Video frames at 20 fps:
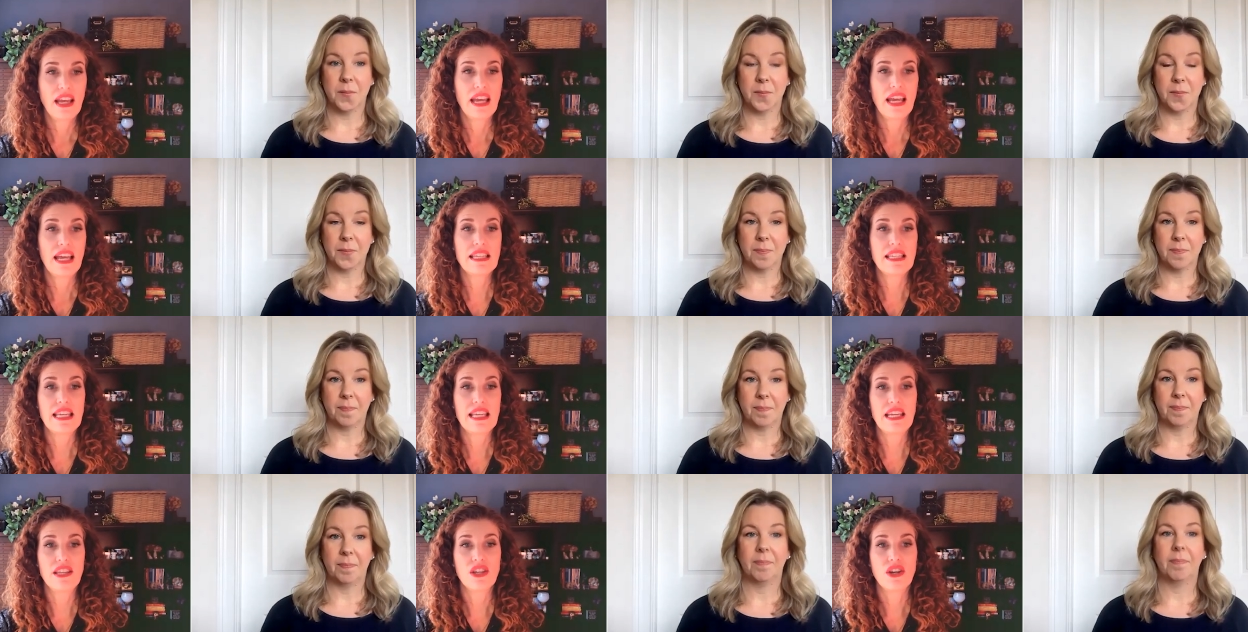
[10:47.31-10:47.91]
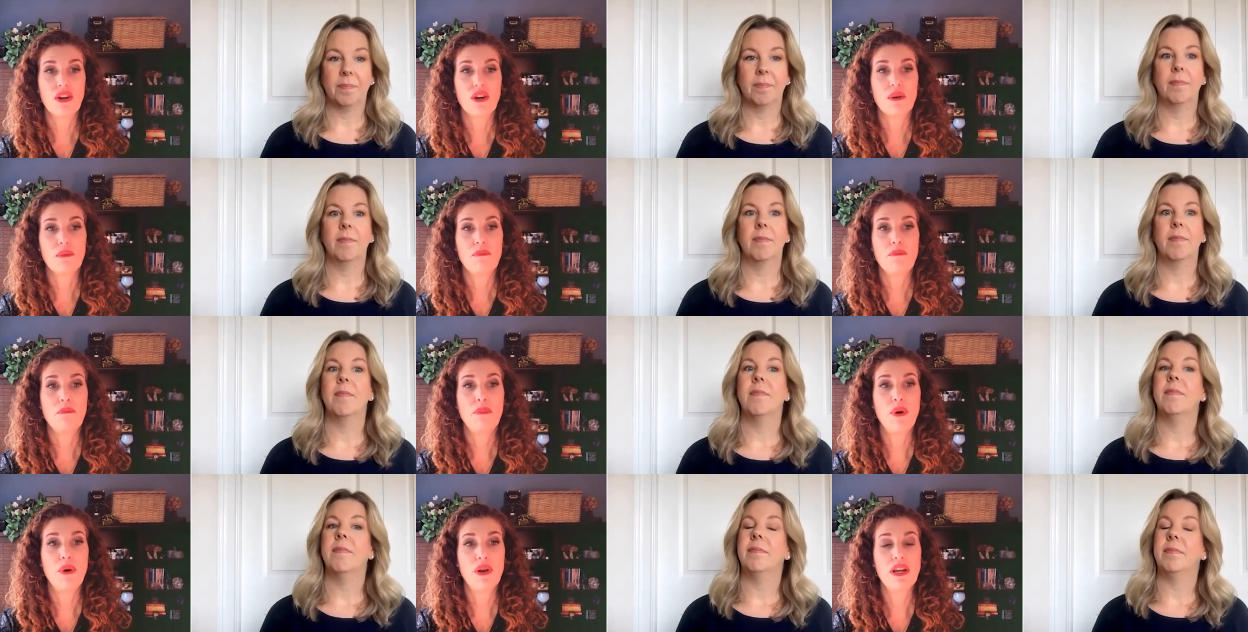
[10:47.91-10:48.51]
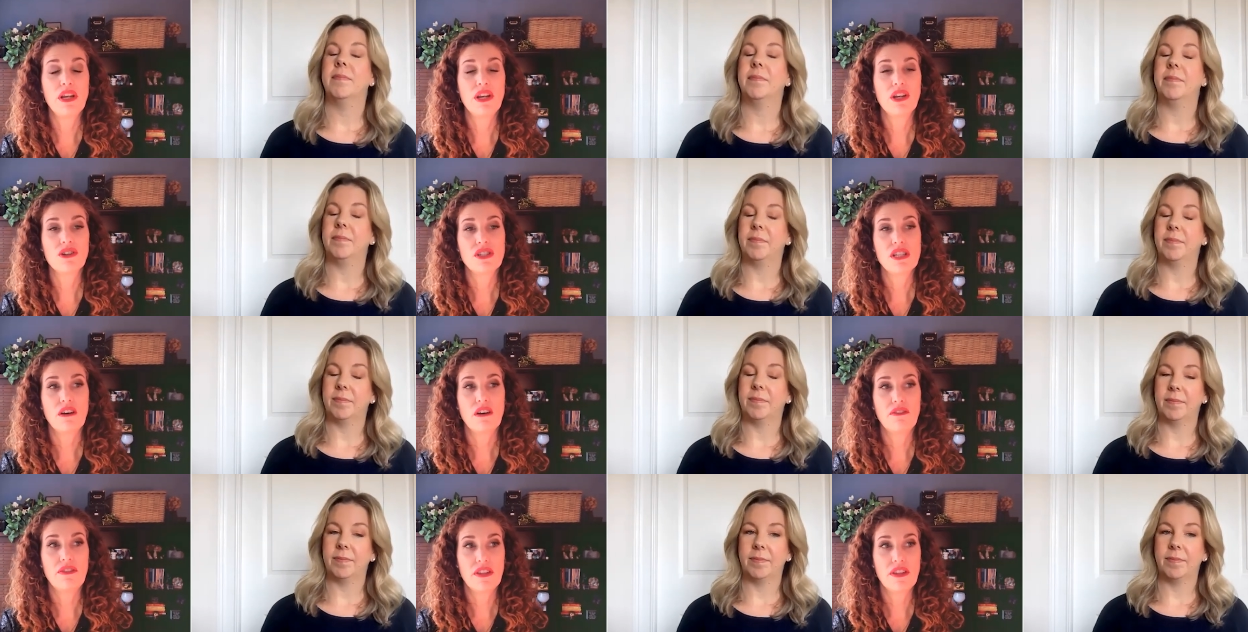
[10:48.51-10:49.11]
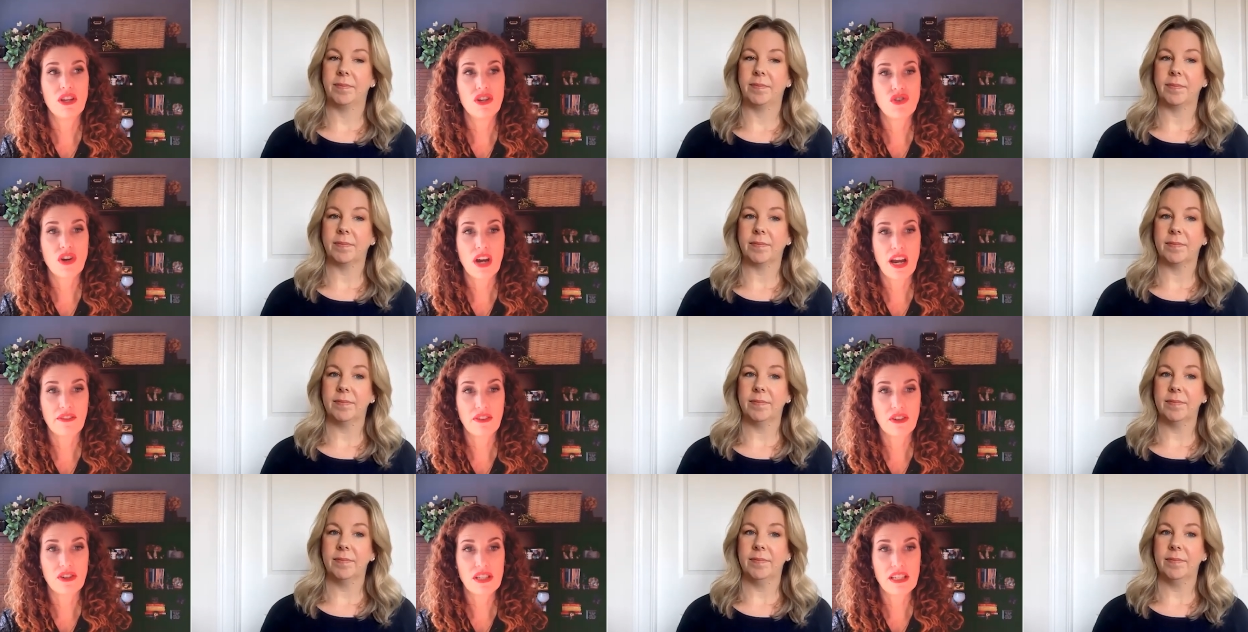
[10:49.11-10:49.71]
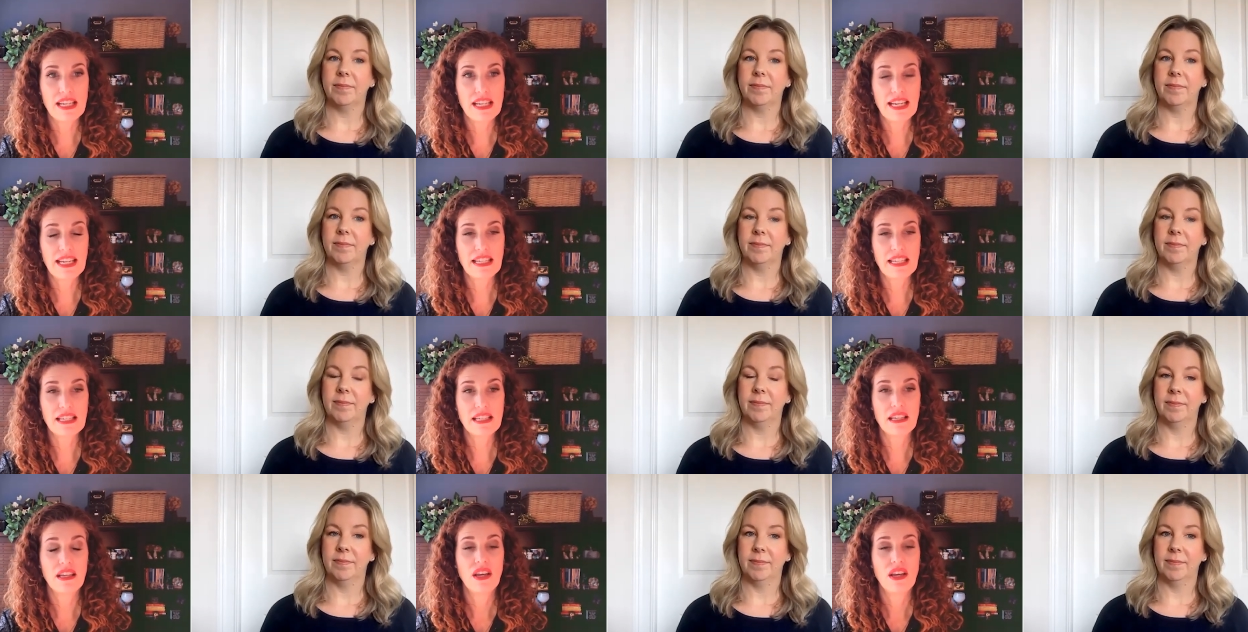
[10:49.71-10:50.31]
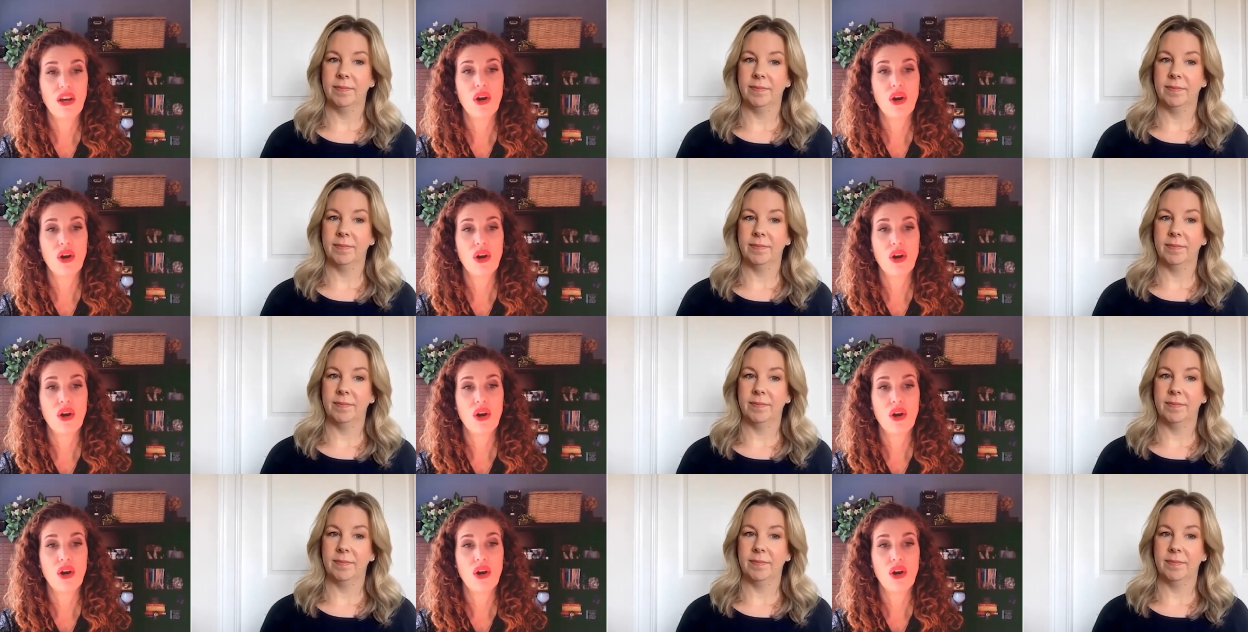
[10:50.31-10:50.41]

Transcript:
Speaker 1: it's either putting yourself in the driver's seat